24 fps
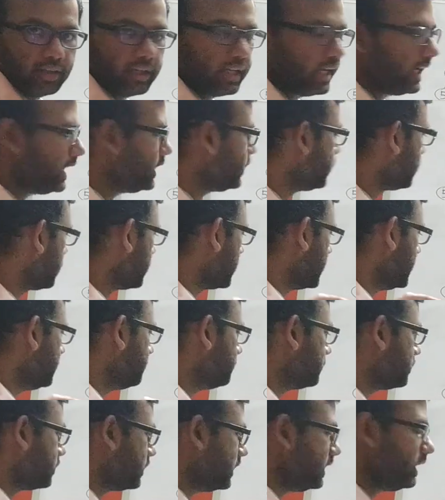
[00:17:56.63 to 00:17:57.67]
in your heap
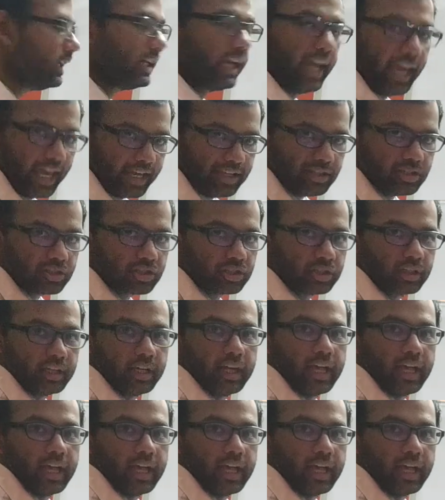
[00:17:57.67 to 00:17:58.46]
tree H,